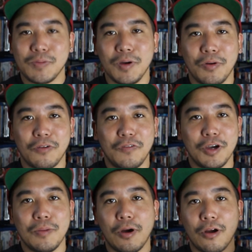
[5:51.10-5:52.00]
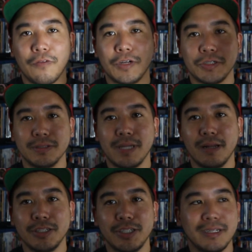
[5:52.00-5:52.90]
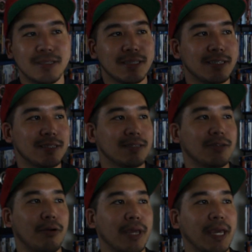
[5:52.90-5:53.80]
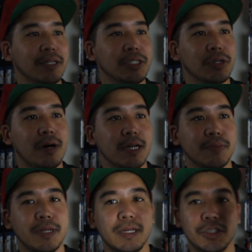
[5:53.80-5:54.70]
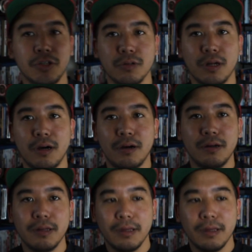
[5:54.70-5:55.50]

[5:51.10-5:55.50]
Spielberg film, Artificial Intelligence, starring Haley Joel Osment and Jude Law.